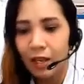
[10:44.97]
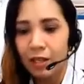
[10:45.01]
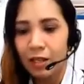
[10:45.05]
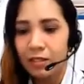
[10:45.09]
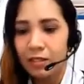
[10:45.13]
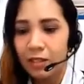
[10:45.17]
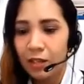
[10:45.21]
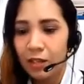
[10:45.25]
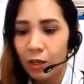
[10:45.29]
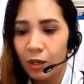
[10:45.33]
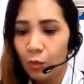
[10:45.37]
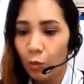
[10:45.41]

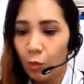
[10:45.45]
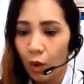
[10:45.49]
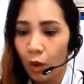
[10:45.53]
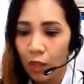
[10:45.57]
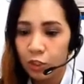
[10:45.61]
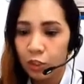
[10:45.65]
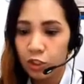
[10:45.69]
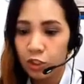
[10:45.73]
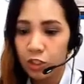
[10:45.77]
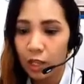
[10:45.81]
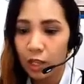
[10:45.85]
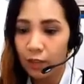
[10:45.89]
Did you
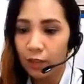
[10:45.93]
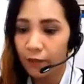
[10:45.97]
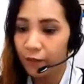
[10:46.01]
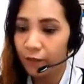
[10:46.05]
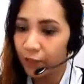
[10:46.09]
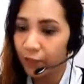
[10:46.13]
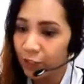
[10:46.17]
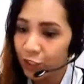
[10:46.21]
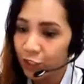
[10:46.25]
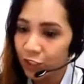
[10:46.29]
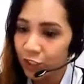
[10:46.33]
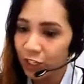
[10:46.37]
watch
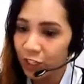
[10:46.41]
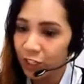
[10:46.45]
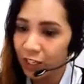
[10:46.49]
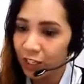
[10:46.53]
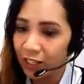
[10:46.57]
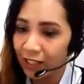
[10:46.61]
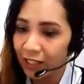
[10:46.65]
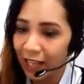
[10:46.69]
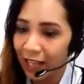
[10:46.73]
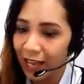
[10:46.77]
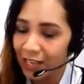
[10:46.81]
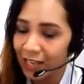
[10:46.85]
television
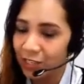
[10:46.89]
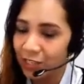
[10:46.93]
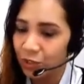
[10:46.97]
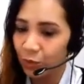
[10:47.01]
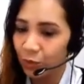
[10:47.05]
last